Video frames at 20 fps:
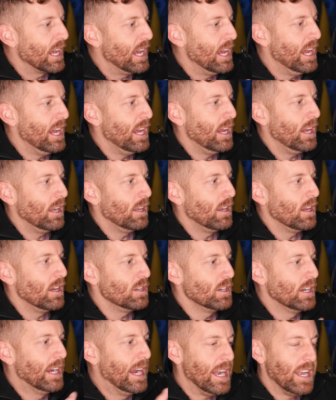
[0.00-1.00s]

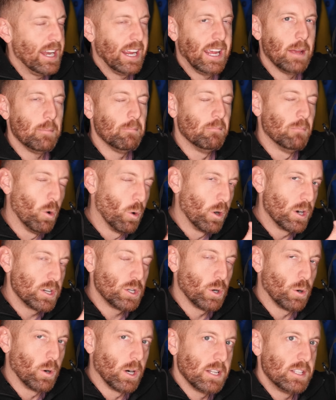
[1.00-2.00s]
in getting it more
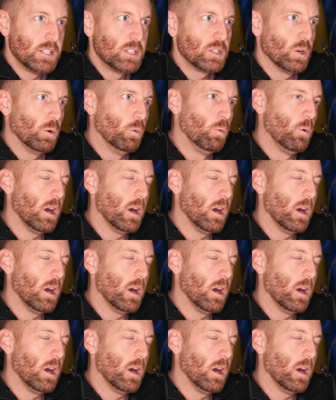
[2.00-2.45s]
towards